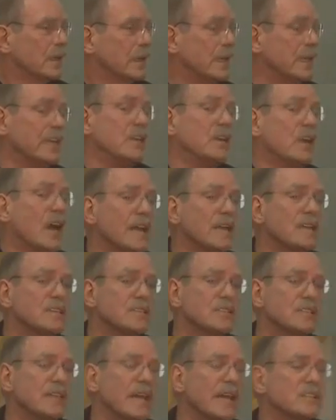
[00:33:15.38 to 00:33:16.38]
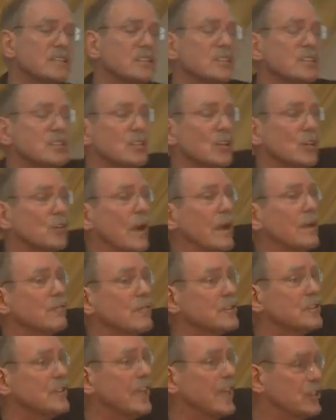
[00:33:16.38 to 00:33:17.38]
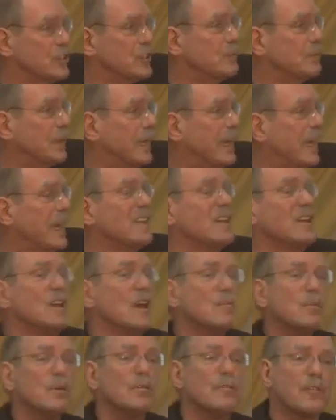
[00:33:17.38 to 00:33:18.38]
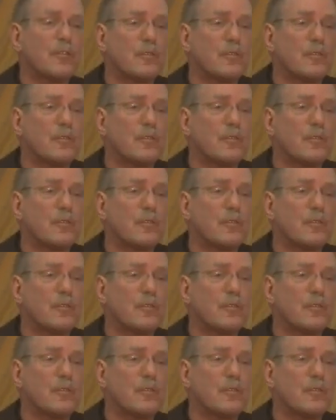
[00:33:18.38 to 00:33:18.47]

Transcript: In the United States, since the Great Recession began, the number of